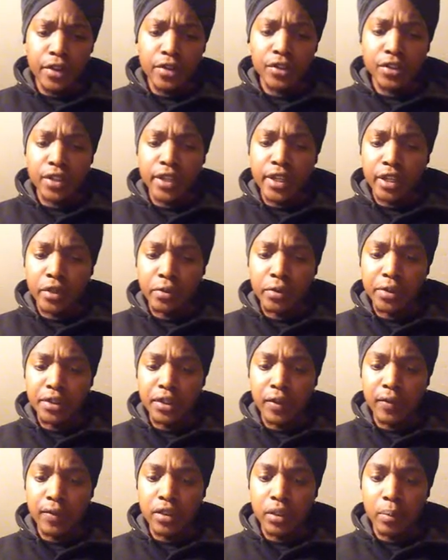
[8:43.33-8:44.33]
Whenever there is
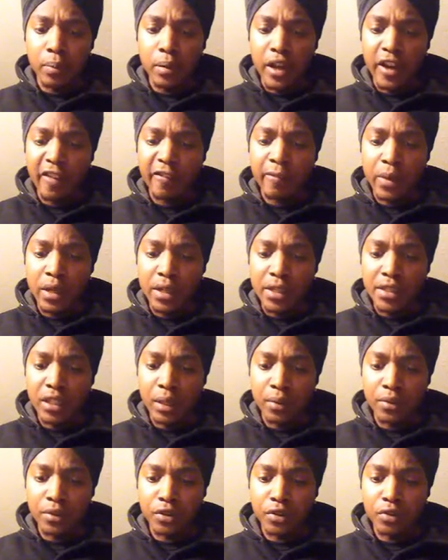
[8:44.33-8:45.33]
an increase of a
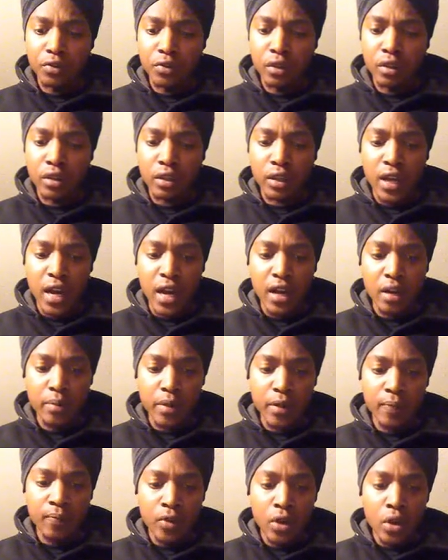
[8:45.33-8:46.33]
supply of money substitute
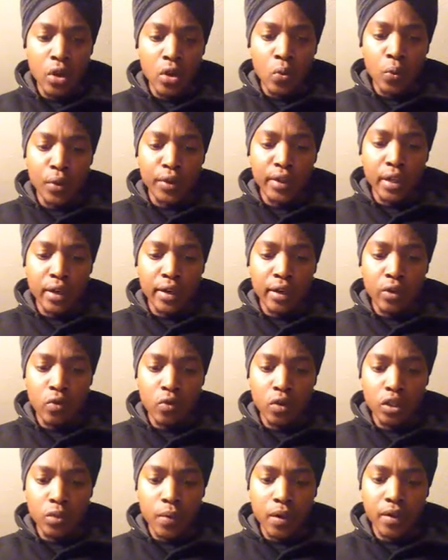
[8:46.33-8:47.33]
in the economy,
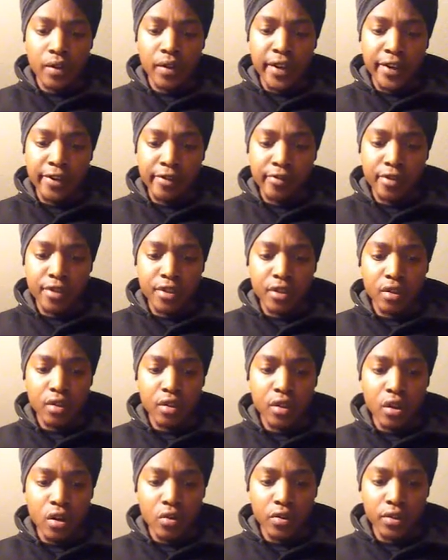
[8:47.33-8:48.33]
without a corresponding
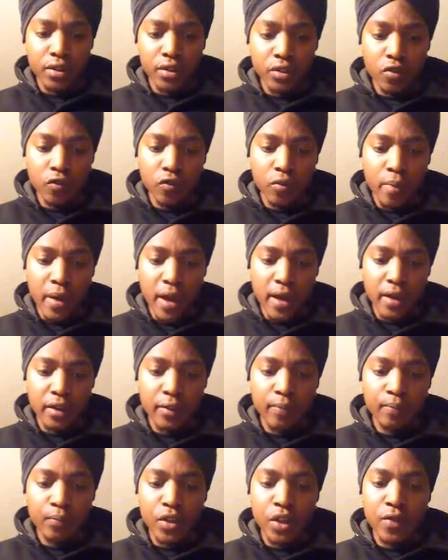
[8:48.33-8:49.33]
increase in the gold and
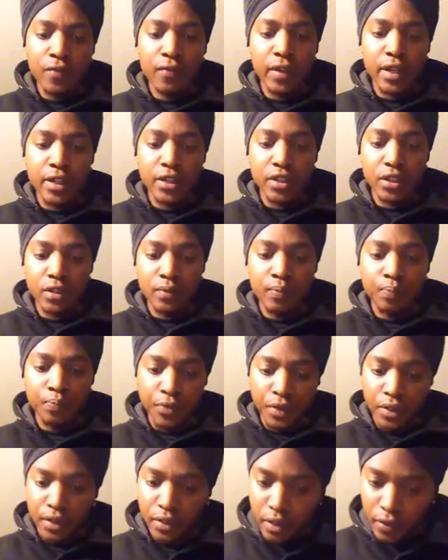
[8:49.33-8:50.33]
silver backing,
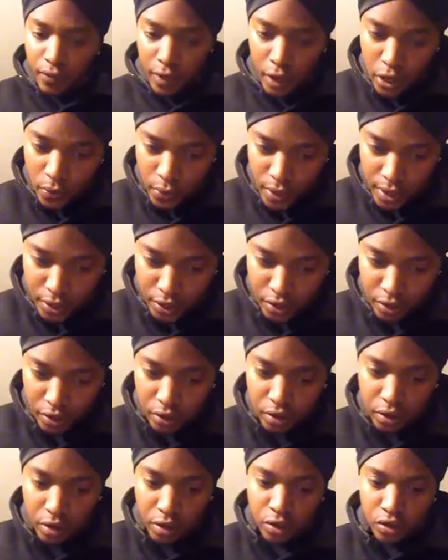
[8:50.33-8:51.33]
inflation,
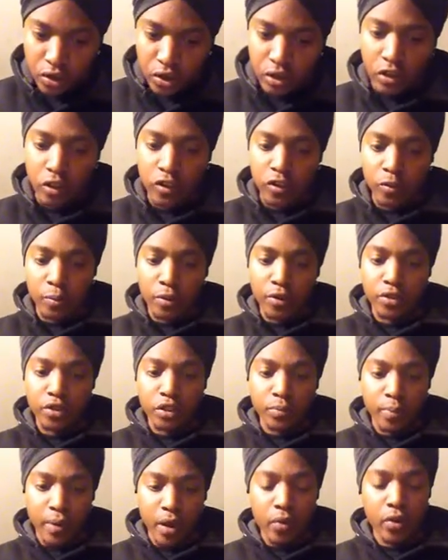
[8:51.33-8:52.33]
devaluation of the currency,
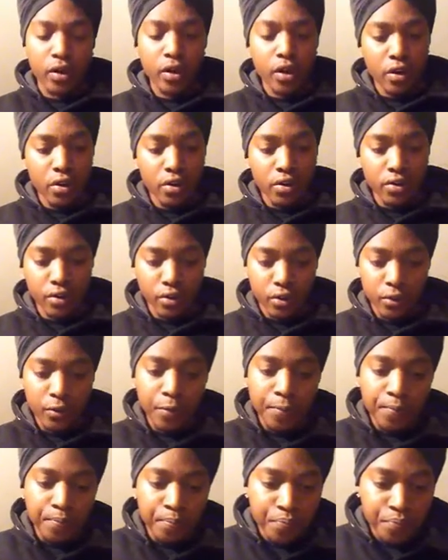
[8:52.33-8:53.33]
loss of purchasing power
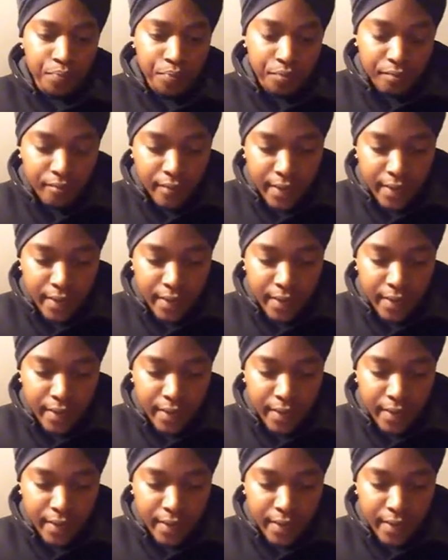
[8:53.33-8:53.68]
occurs.